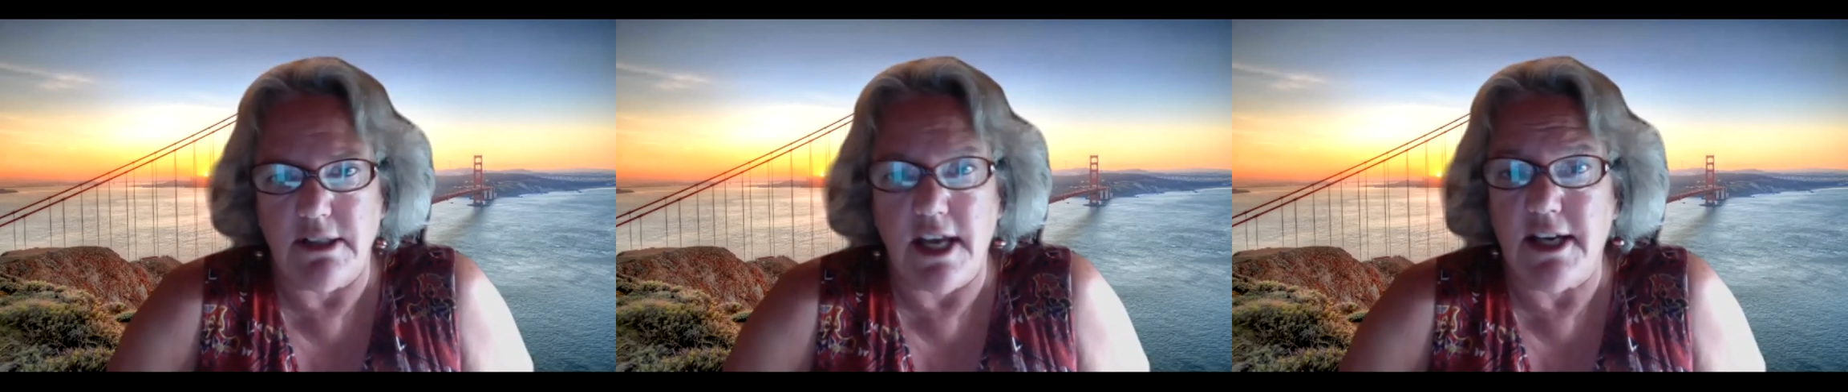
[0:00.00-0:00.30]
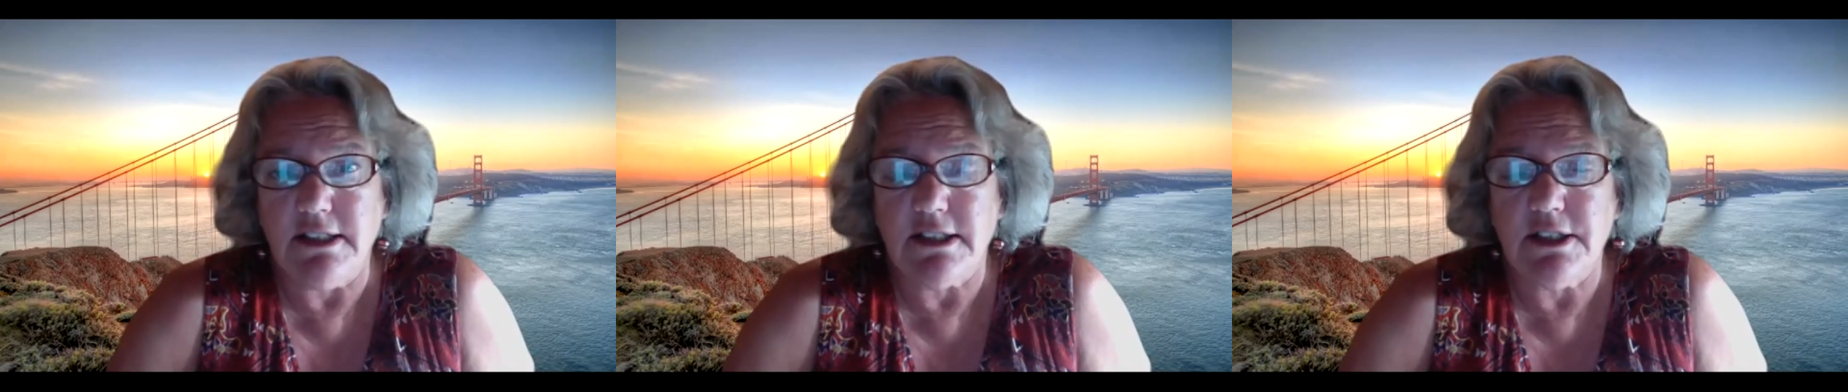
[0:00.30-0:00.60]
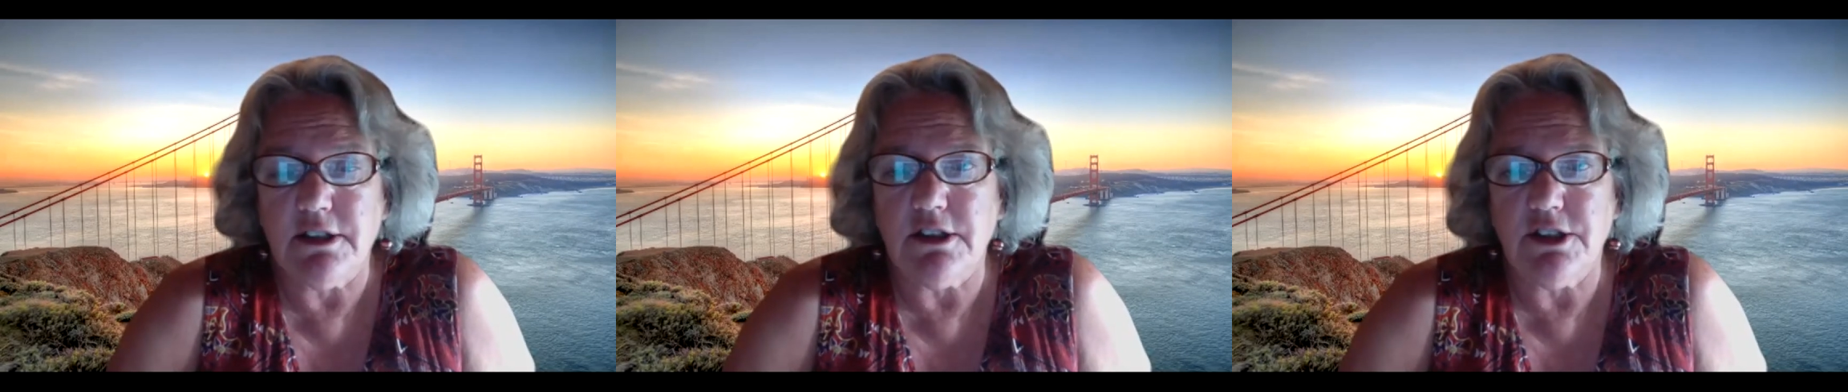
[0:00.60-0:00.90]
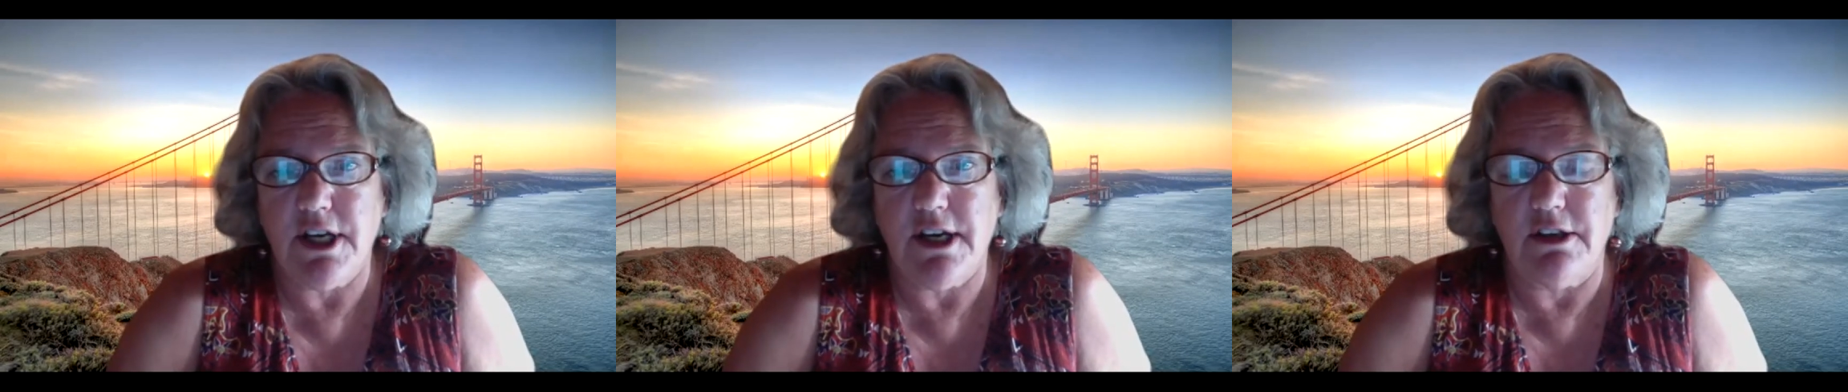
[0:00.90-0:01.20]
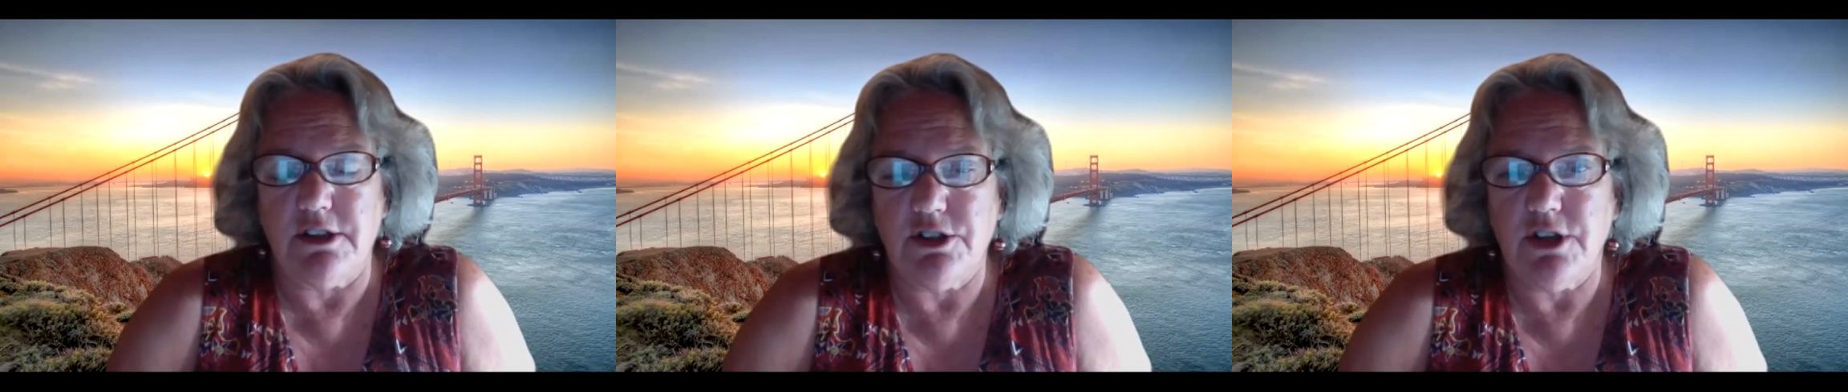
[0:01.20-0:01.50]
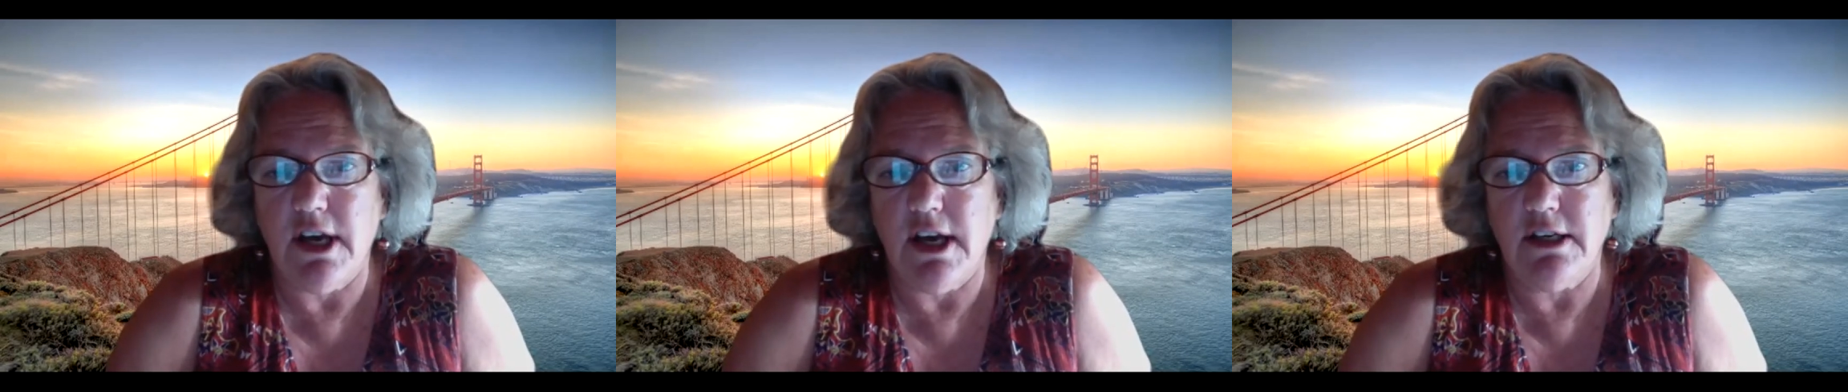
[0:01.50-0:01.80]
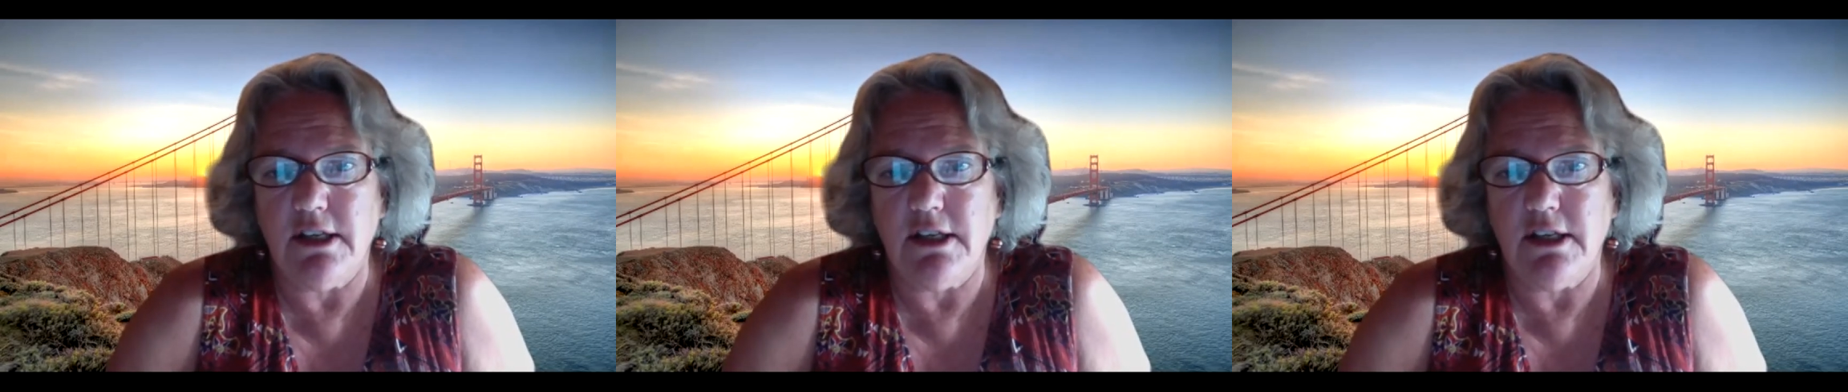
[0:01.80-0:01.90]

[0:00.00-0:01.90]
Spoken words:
And it's still a challenge, not